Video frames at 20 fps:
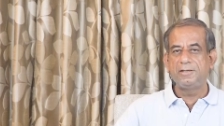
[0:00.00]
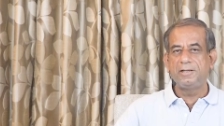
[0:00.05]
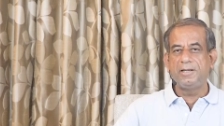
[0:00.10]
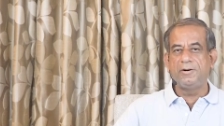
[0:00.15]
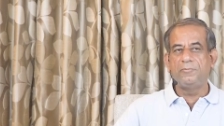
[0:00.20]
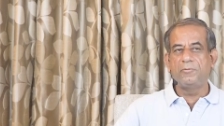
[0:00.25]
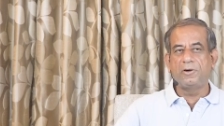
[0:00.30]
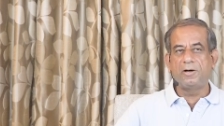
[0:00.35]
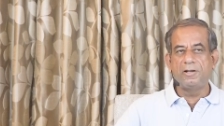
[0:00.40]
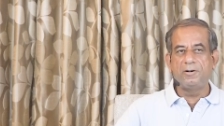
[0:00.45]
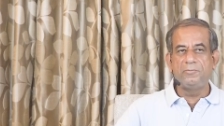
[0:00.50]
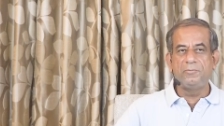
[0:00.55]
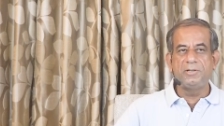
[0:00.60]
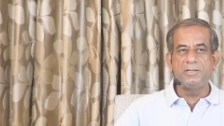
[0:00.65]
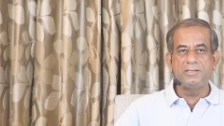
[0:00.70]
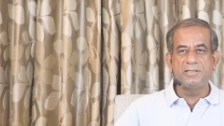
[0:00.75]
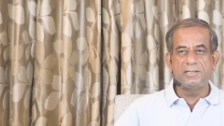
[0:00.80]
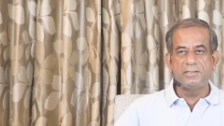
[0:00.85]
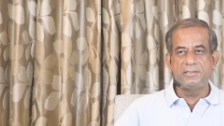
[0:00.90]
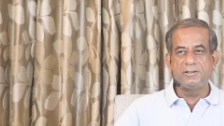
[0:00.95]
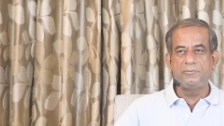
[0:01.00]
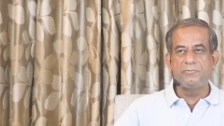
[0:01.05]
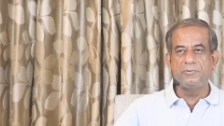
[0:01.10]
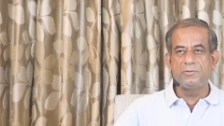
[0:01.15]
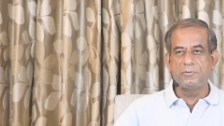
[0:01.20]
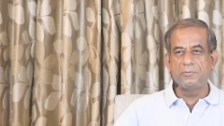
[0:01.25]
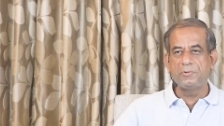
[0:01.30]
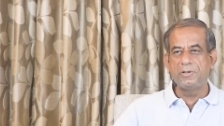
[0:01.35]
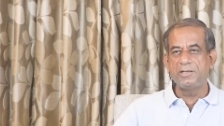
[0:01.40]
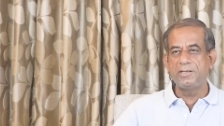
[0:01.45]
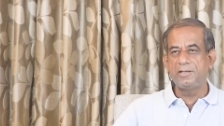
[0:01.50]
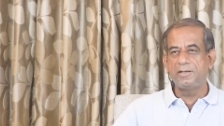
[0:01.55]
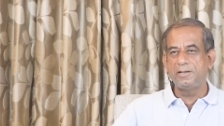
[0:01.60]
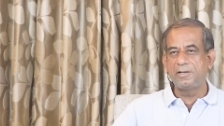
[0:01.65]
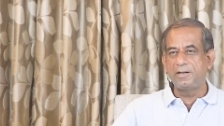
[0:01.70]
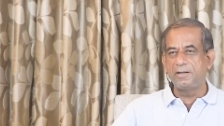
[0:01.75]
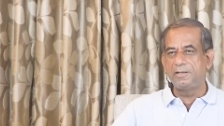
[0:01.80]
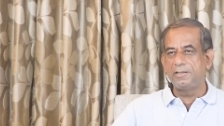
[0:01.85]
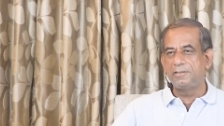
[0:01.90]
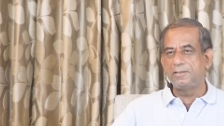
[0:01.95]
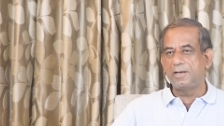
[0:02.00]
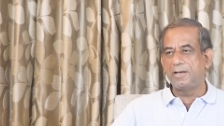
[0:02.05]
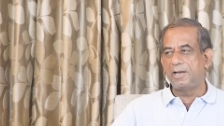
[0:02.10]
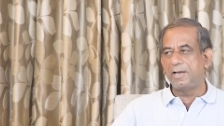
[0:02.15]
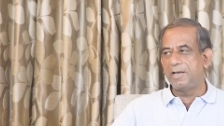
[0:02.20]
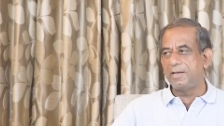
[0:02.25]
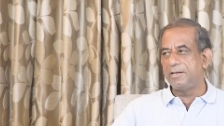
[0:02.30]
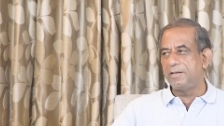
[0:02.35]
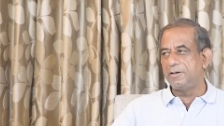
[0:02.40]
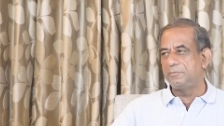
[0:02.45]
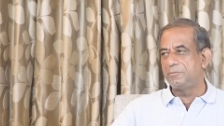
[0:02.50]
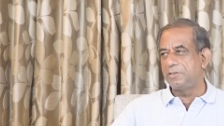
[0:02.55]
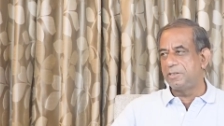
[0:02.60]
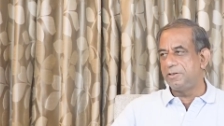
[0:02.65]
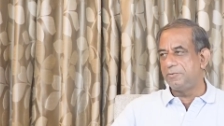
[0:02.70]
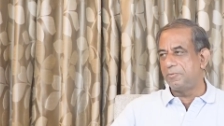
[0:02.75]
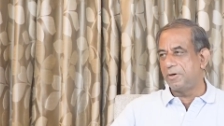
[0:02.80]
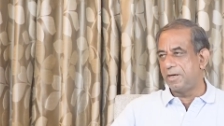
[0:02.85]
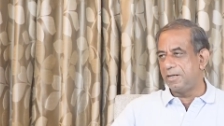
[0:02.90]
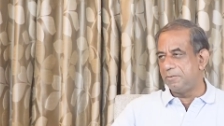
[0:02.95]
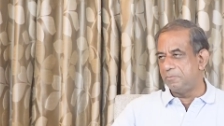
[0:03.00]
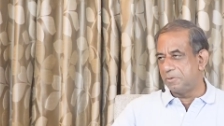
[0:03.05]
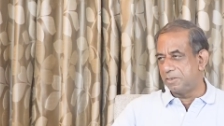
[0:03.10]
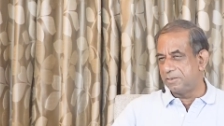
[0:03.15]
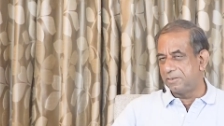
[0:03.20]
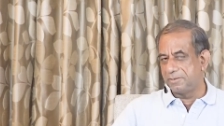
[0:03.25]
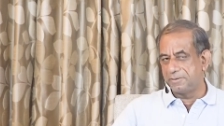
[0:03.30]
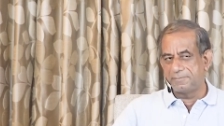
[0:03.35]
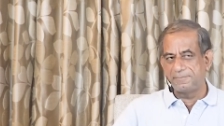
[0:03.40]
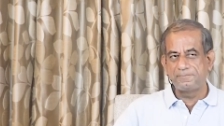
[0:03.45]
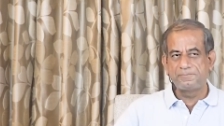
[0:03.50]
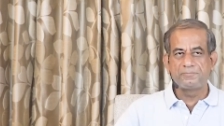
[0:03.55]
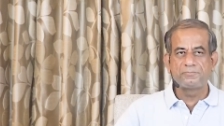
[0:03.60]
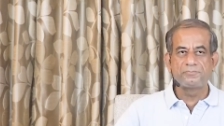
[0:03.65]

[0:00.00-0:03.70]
Live always as if you were under the eye of the Divine Mother.